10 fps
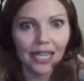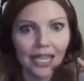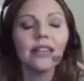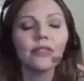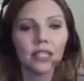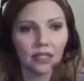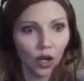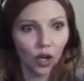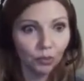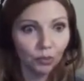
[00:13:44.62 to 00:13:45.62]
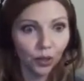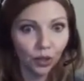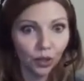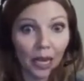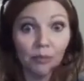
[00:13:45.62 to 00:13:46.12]
If this is all you put in
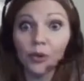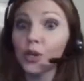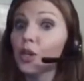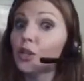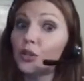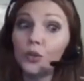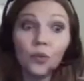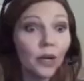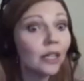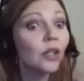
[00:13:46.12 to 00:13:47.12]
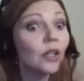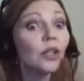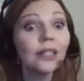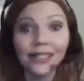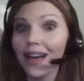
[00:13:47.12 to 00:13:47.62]
your paper, you
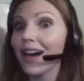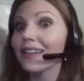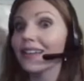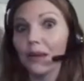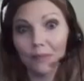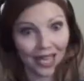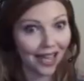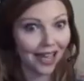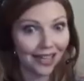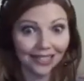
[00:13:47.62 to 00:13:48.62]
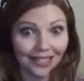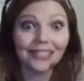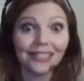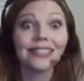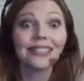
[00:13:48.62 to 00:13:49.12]
will not pass.
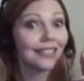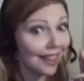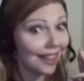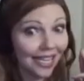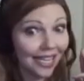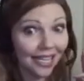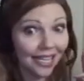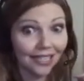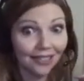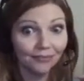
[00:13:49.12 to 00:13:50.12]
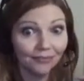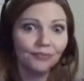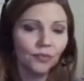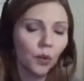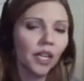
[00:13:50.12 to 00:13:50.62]
The end.
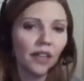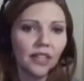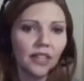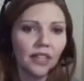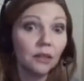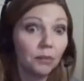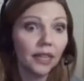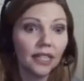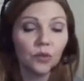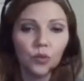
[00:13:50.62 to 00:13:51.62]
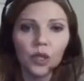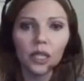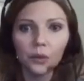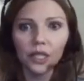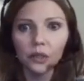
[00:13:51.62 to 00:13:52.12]
Well, not the end, but that's
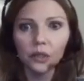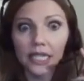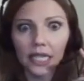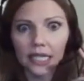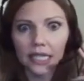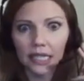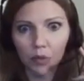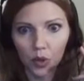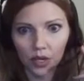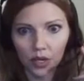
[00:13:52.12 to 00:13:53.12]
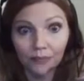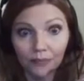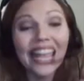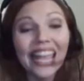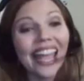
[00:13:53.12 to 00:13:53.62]
really, really ridiculously important.
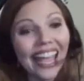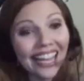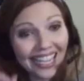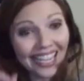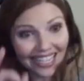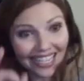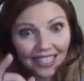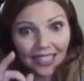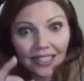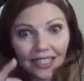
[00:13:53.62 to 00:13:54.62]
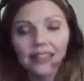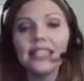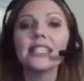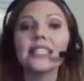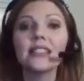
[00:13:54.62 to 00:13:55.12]
And
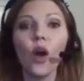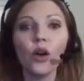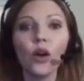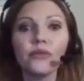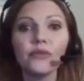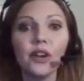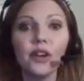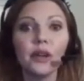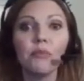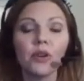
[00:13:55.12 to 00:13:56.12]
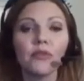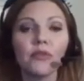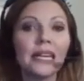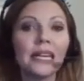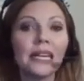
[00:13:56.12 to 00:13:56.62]
this is also very important
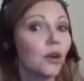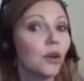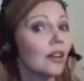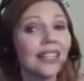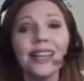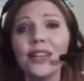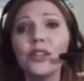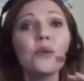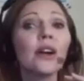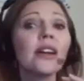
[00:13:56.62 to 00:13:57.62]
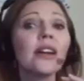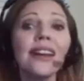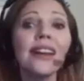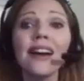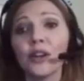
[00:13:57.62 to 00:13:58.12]
for me to get across. You are
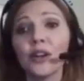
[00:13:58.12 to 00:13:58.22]
not